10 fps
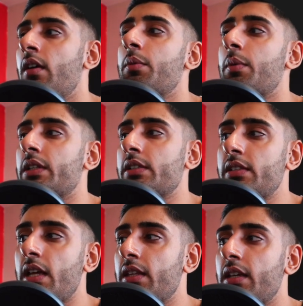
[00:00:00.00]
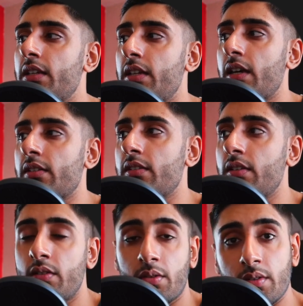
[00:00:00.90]
We want to set the inner
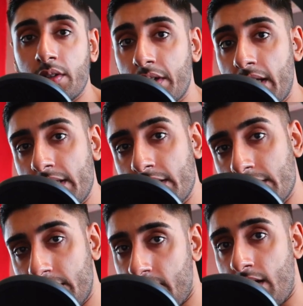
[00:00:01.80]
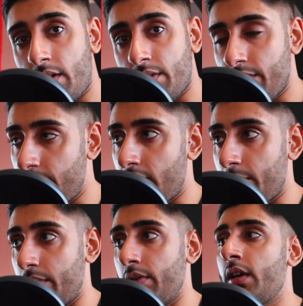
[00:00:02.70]
text to the latest count
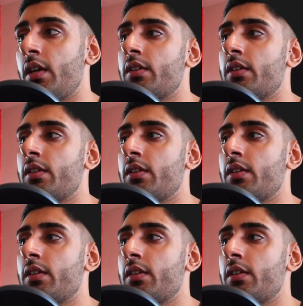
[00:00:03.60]
variable.